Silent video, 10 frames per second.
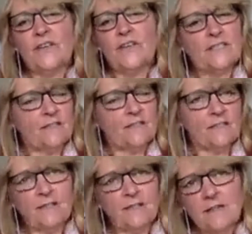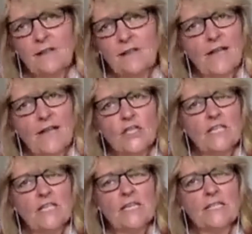fantastic, and
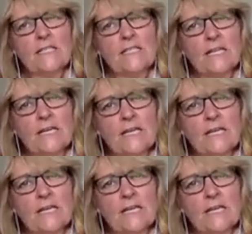she does